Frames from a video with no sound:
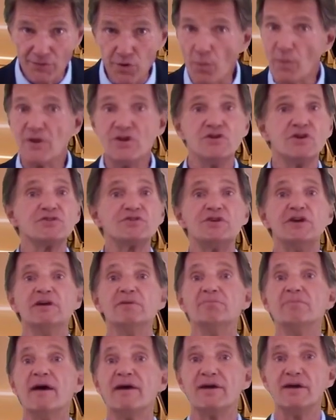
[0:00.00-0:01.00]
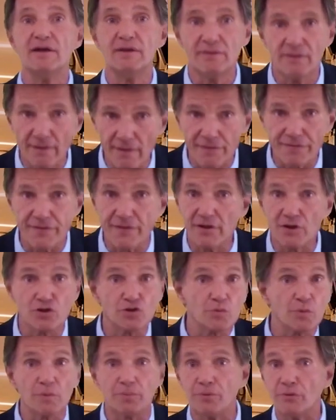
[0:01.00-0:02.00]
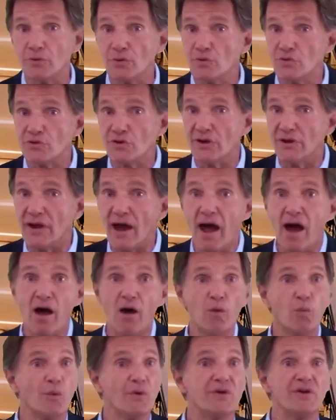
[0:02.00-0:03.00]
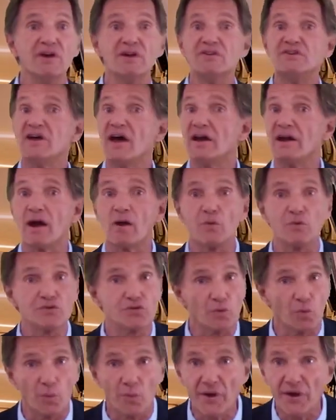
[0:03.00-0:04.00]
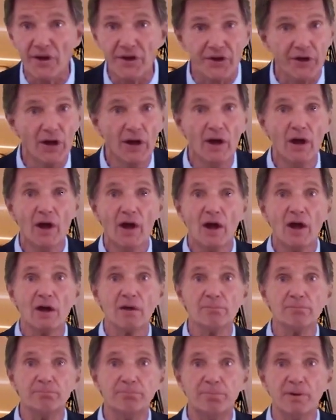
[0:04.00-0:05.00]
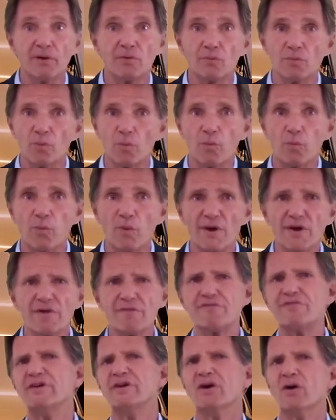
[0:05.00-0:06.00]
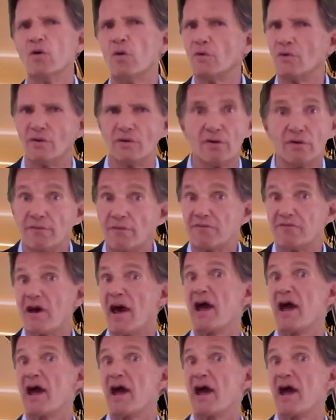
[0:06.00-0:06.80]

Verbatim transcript: So we just keep making the things we're producing now, working 10 hours a week. But what if the owner of a